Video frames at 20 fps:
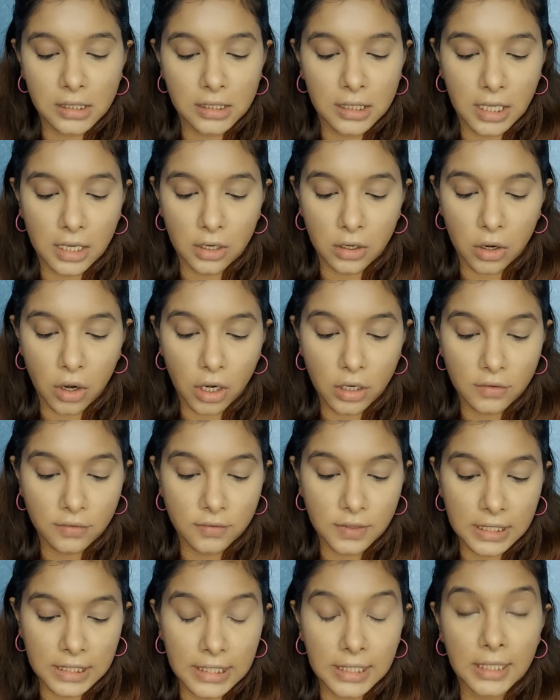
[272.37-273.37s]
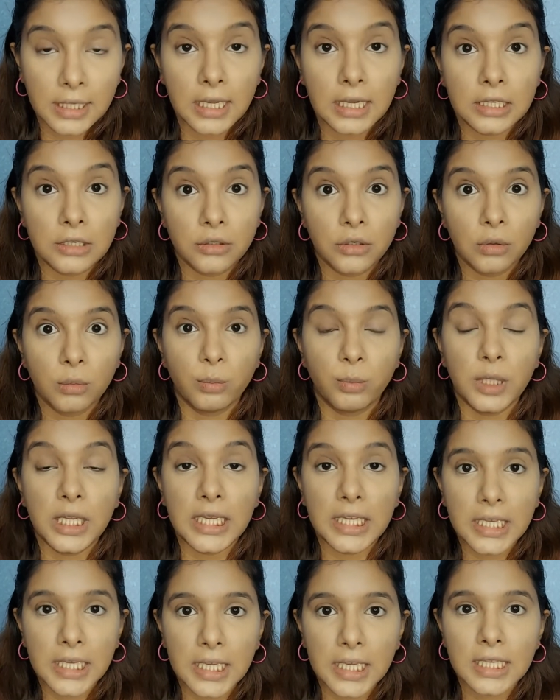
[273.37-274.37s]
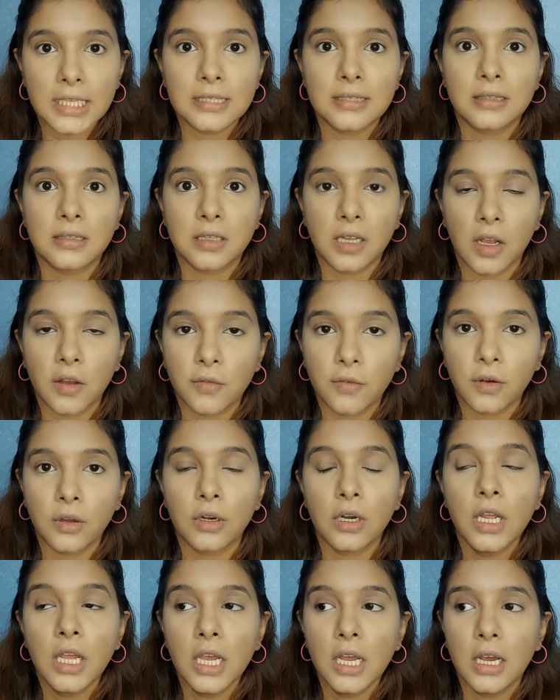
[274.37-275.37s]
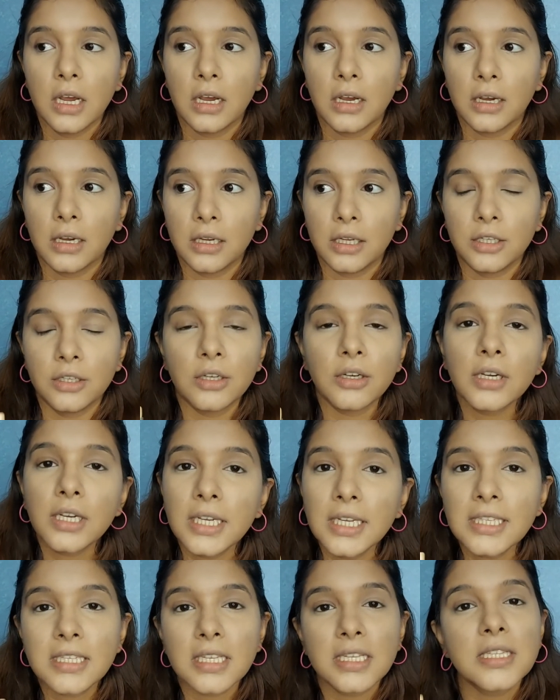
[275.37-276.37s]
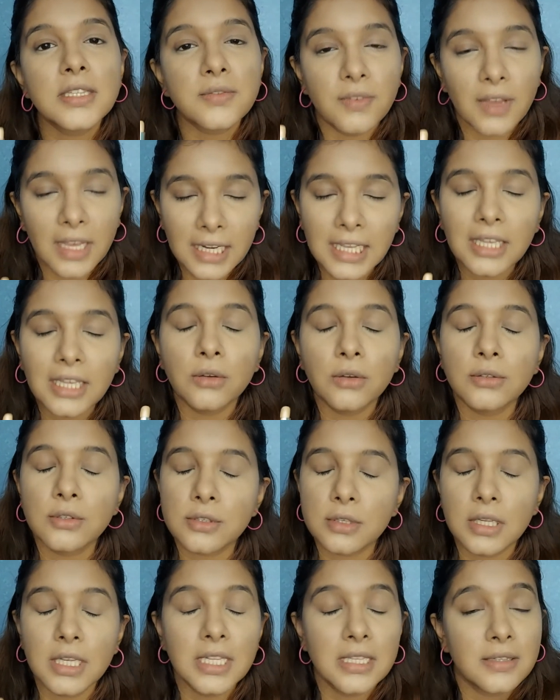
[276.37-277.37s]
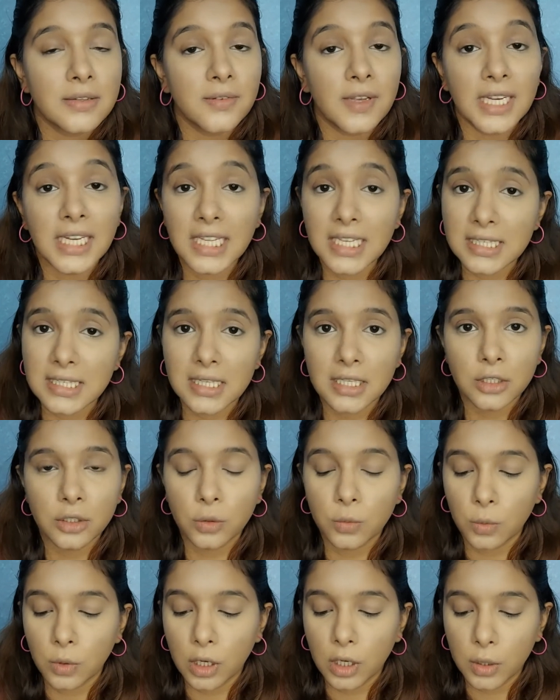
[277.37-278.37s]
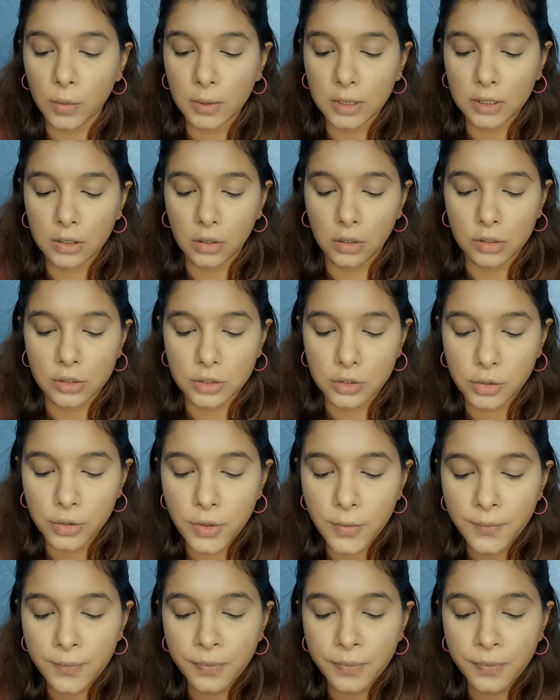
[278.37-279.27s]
They're not very blingy stuff or it's very easy to work with also.